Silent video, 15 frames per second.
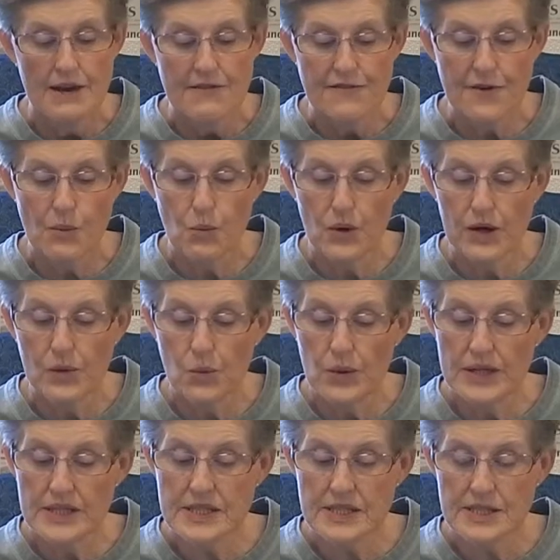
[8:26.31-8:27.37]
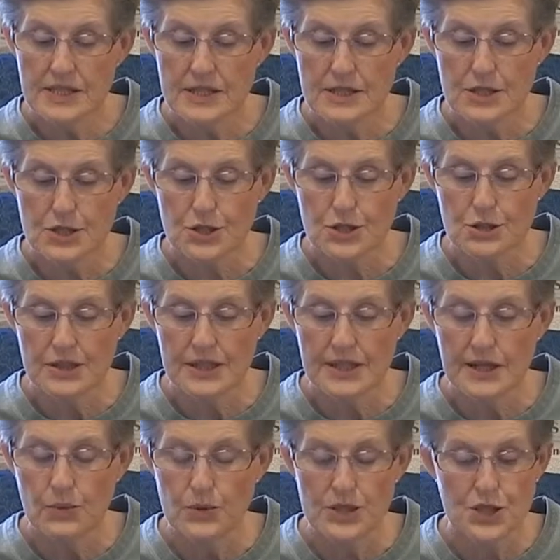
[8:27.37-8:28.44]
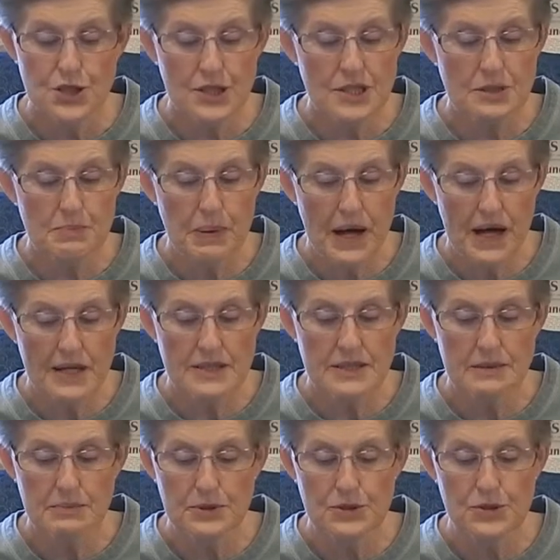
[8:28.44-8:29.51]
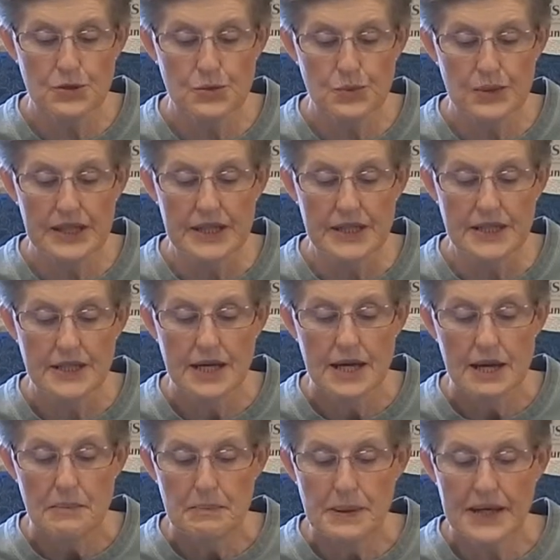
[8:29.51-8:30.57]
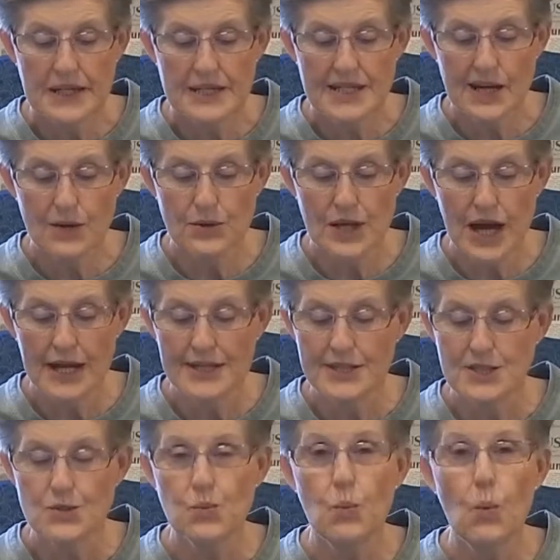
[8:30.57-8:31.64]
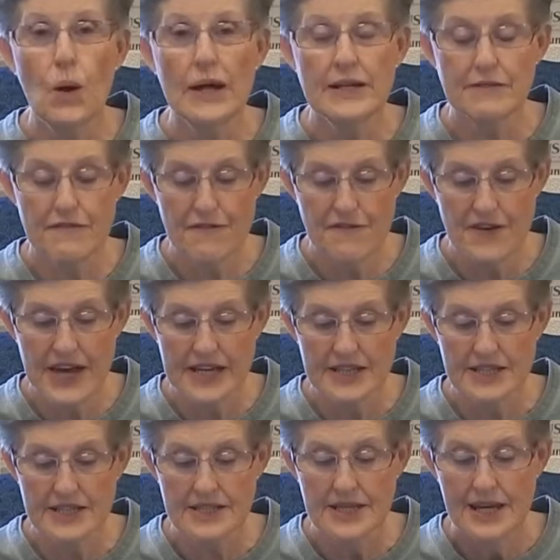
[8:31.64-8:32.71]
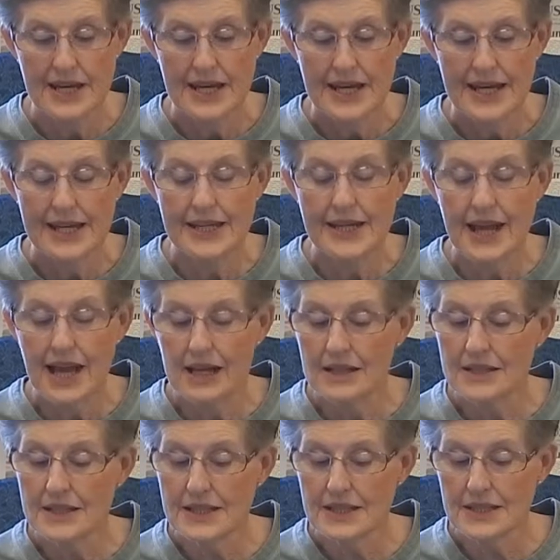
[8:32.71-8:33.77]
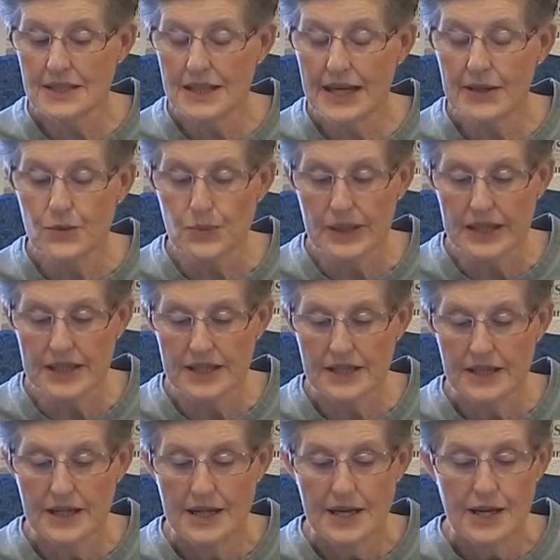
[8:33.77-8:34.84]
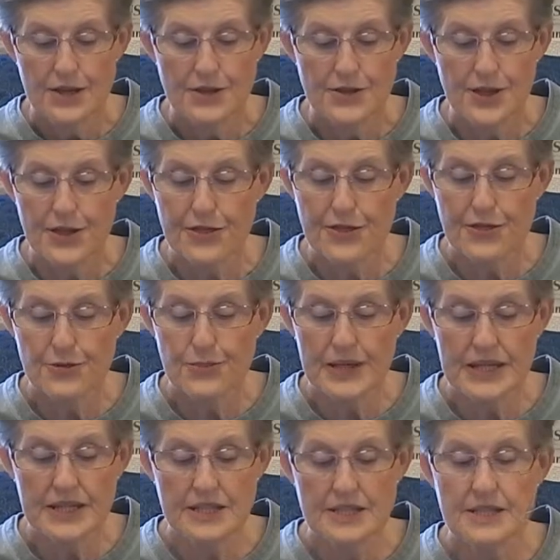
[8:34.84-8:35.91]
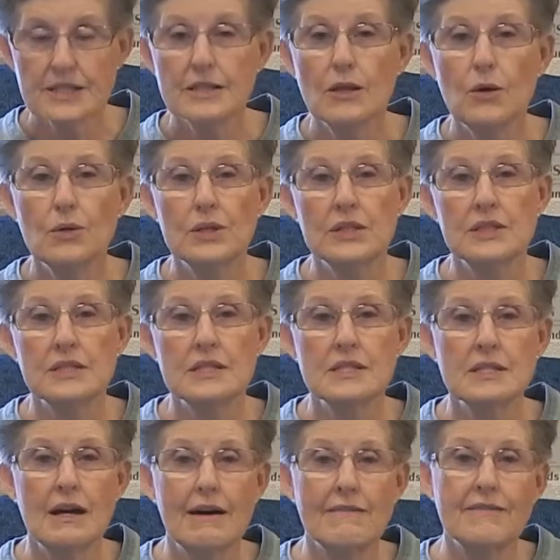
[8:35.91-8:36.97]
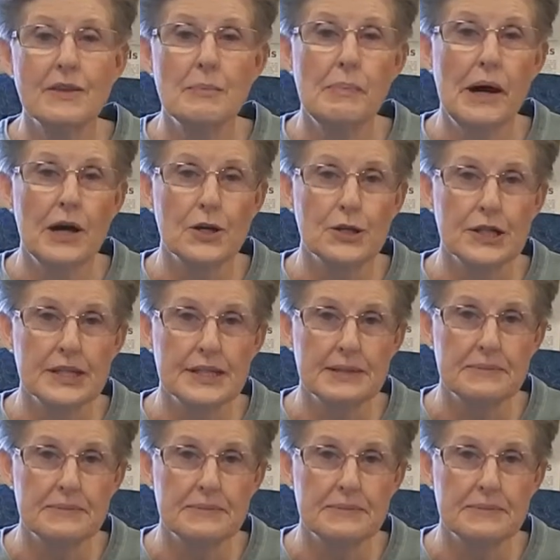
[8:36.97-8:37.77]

From where Winston stood, it was just possible to read, picked out on its white face in elegant lettering, the three slogans of the party.